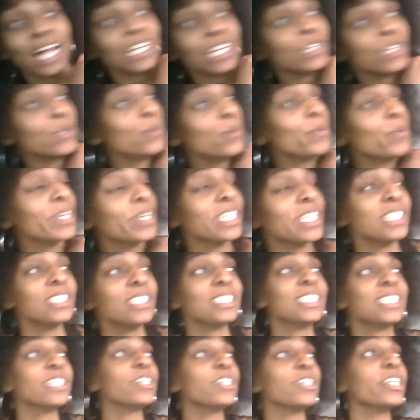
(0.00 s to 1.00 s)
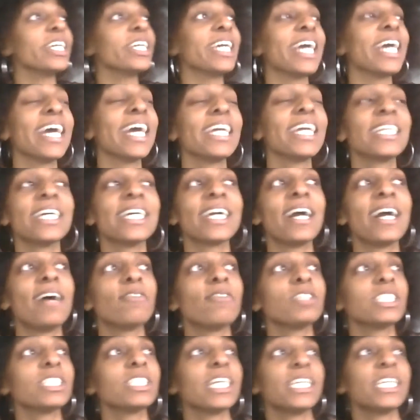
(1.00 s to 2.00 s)
I knew when Tyrion had that
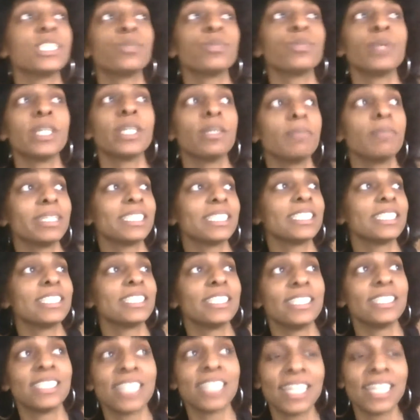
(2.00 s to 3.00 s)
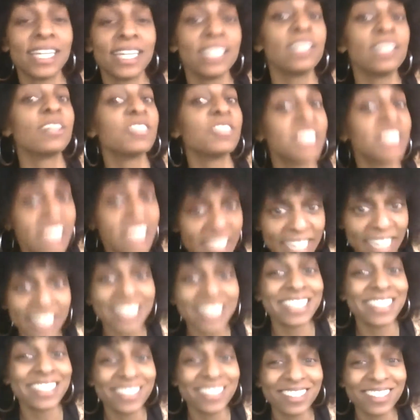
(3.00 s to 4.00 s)
conversation with him, I said, Jon knows he got
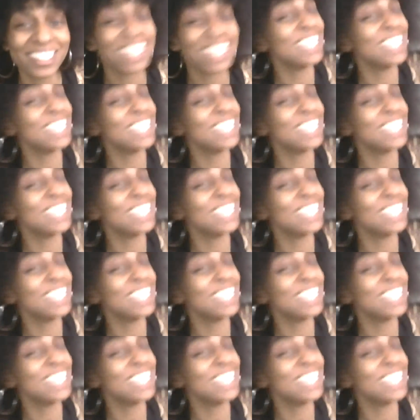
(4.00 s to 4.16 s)
to kill her.